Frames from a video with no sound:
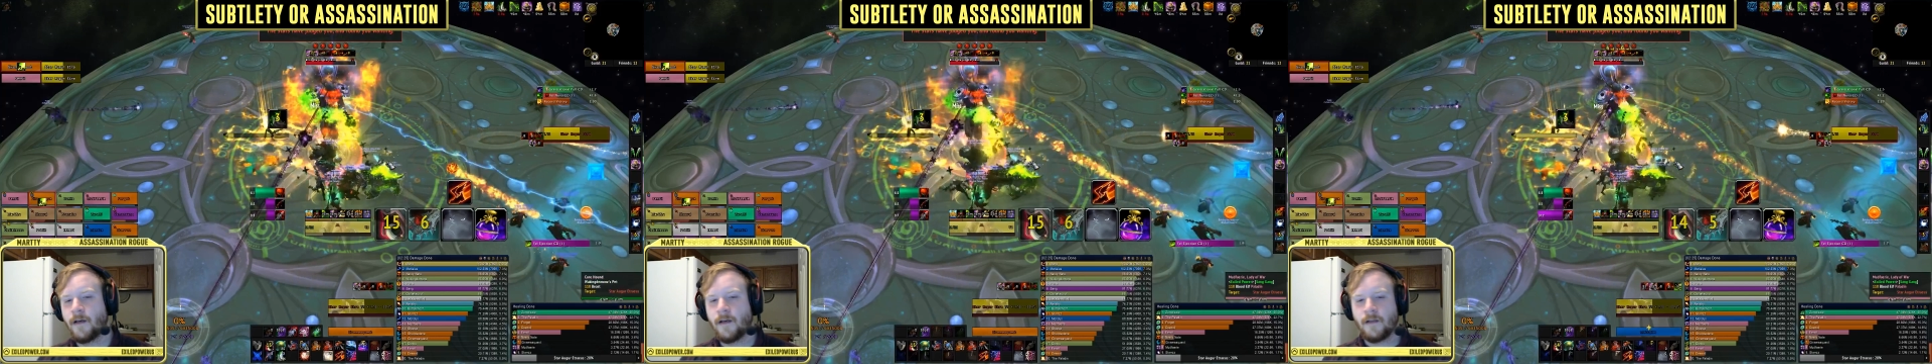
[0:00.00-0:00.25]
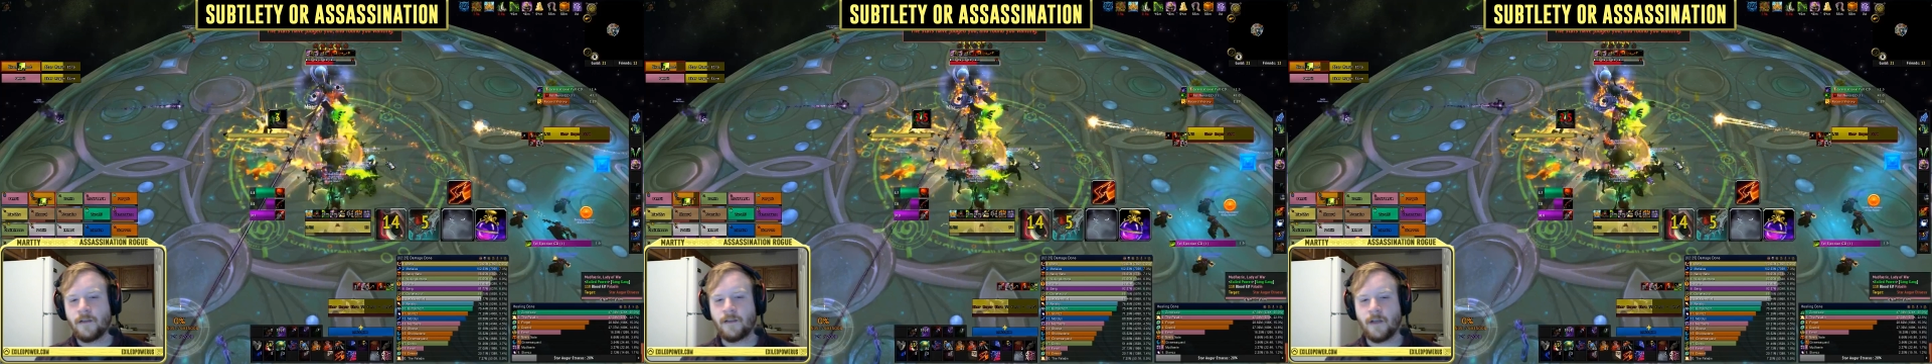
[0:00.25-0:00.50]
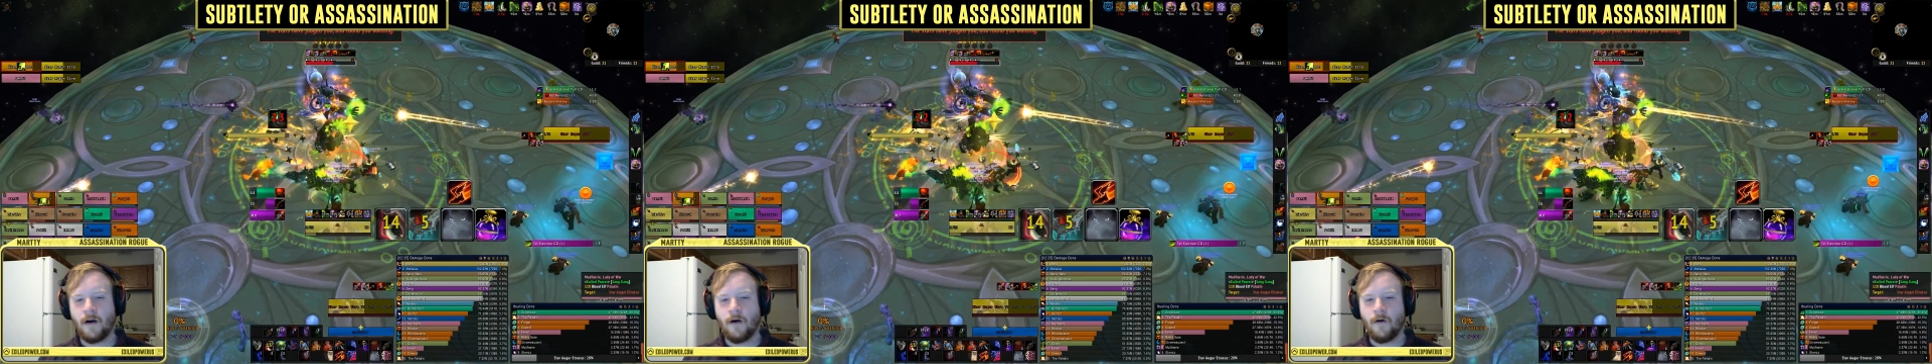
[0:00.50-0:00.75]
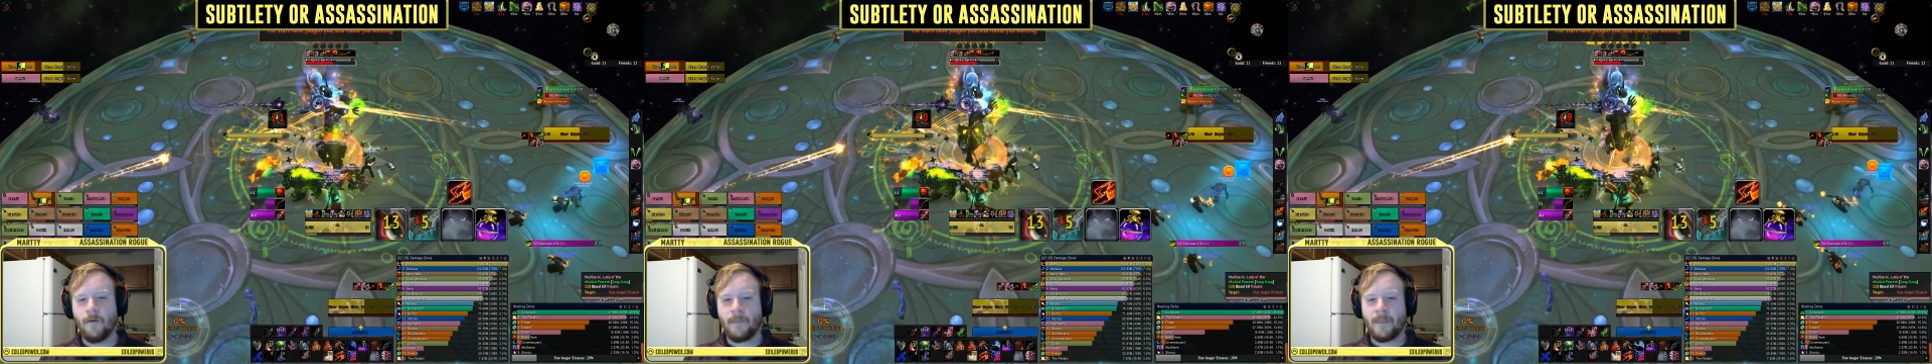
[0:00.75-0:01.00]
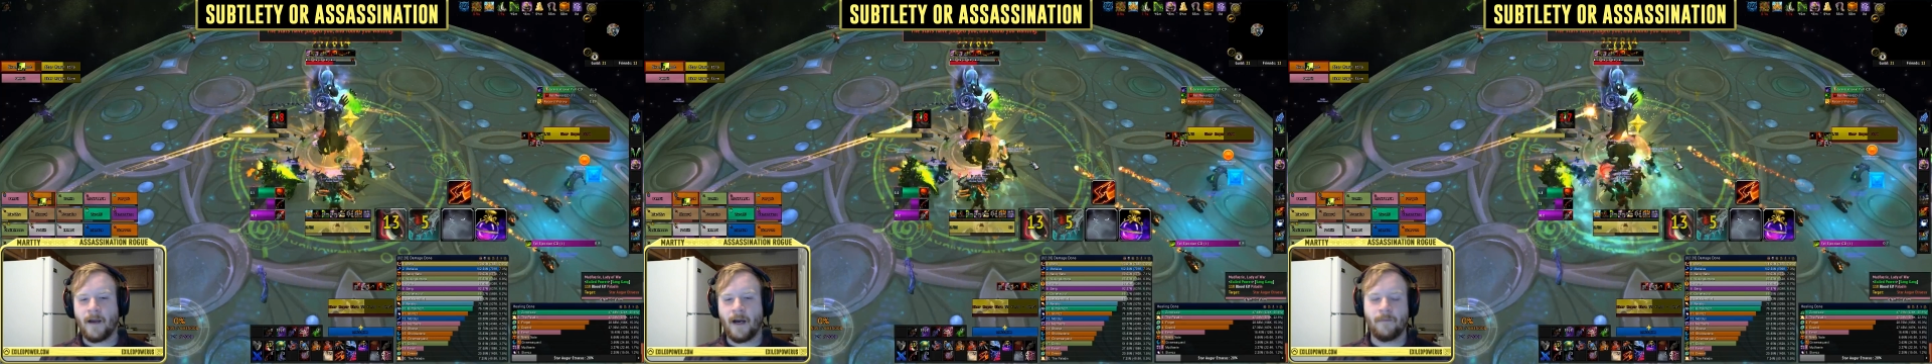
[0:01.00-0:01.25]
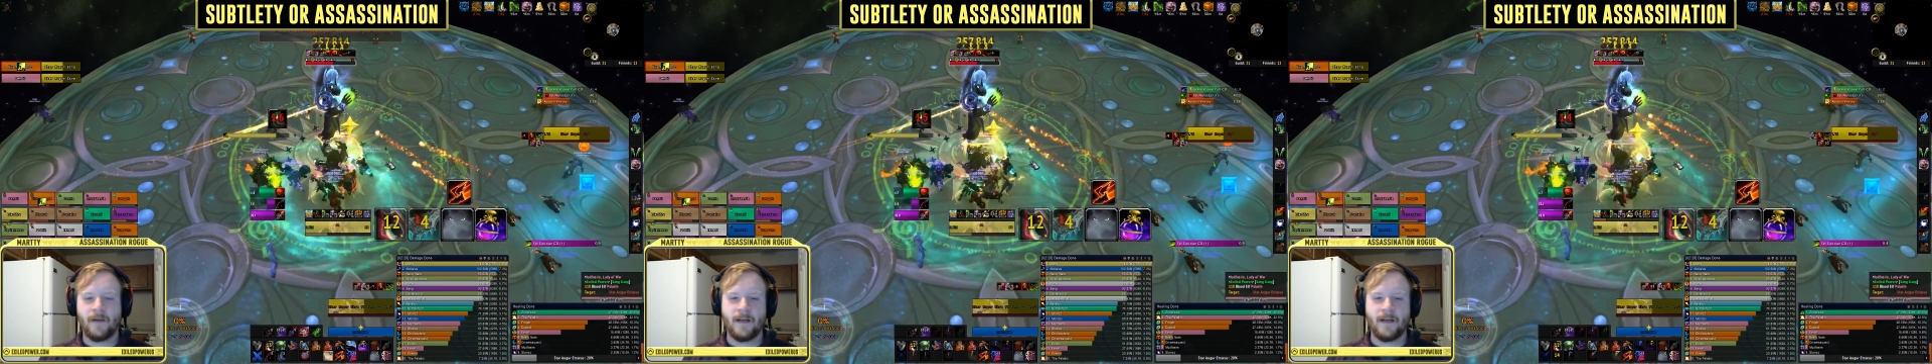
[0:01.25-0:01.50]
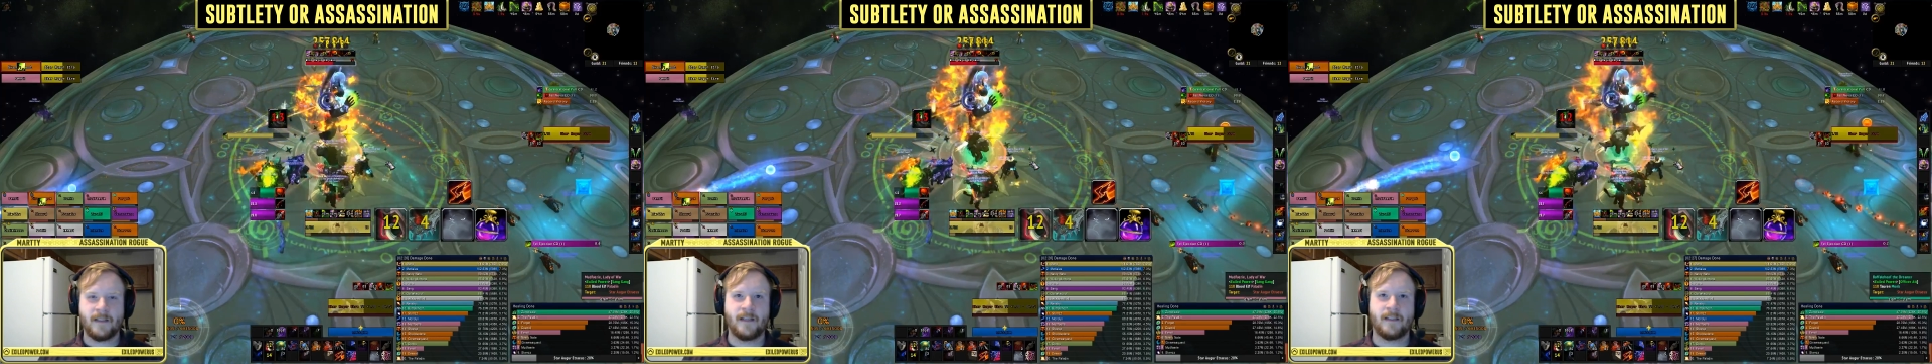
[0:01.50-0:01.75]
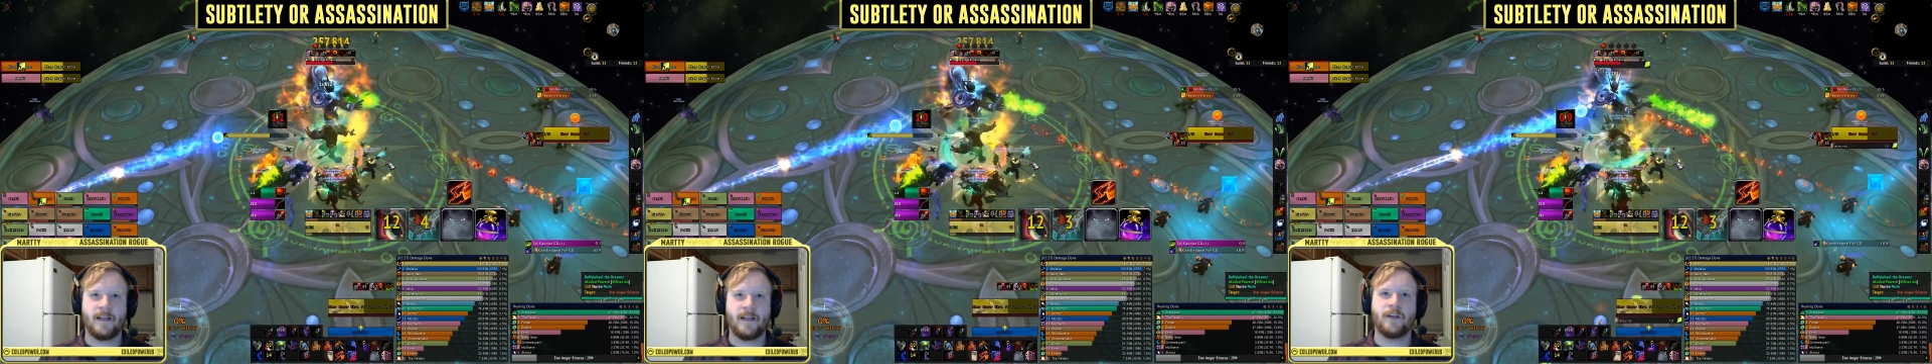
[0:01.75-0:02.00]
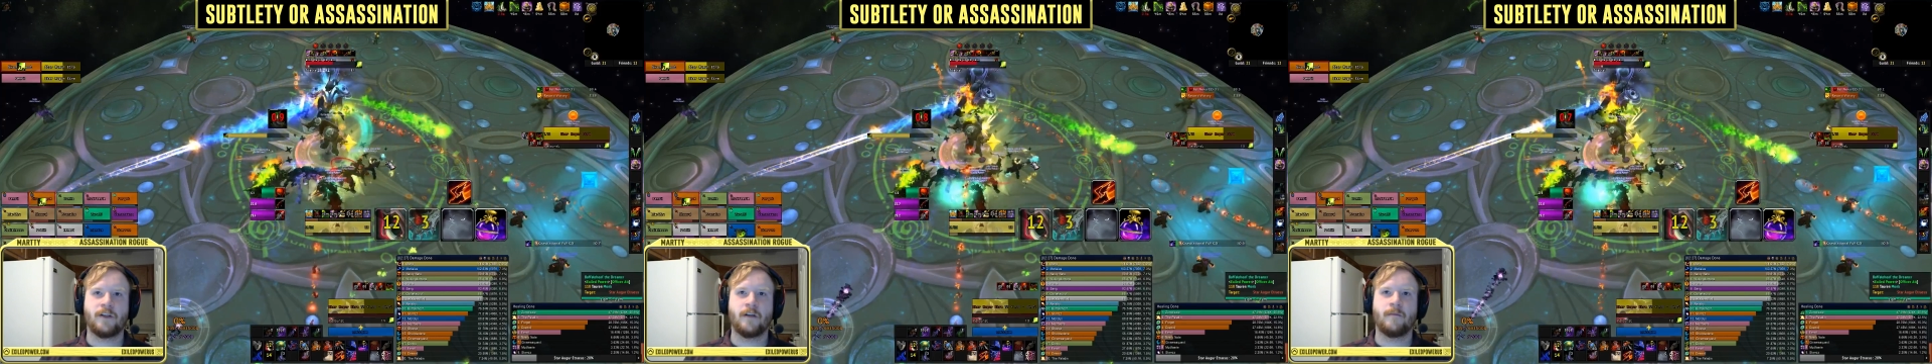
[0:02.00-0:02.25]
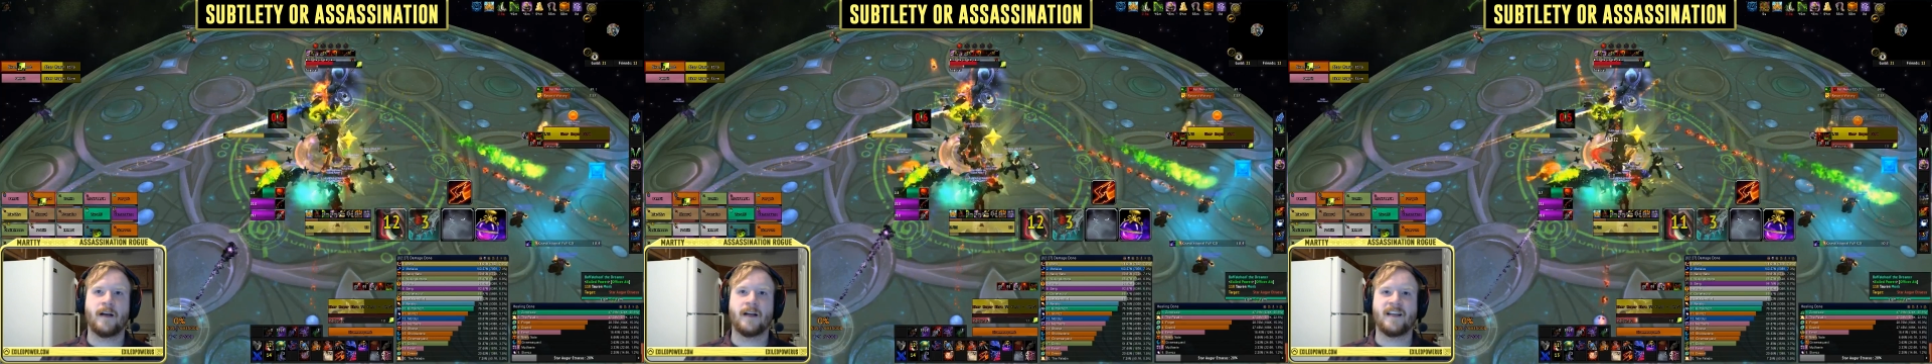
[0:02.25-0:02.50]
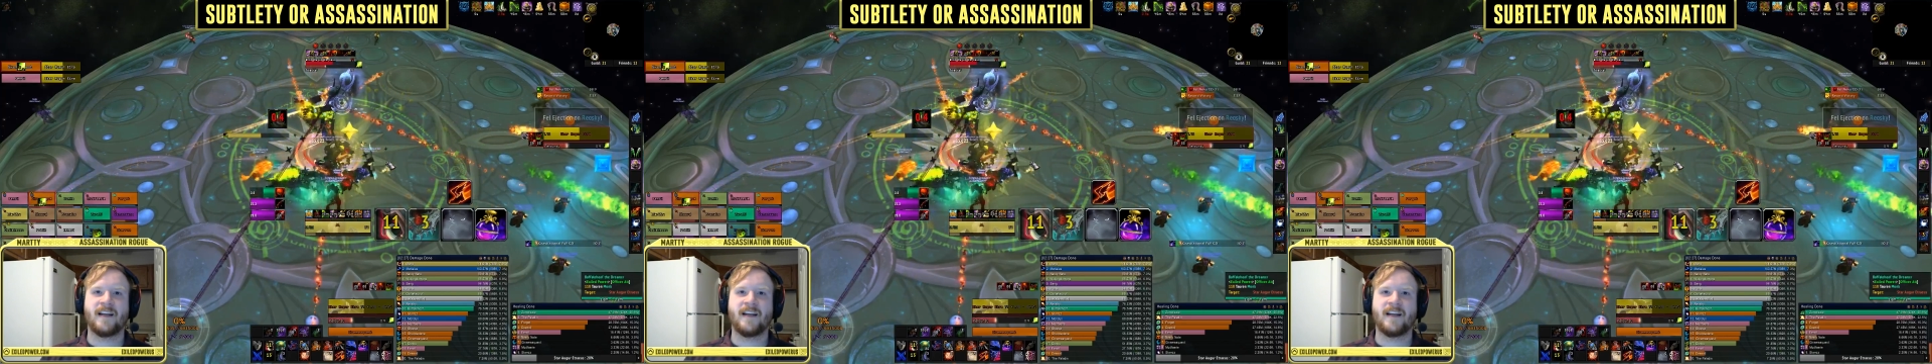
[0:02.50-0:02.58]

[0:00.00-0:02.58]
So I play Assassination because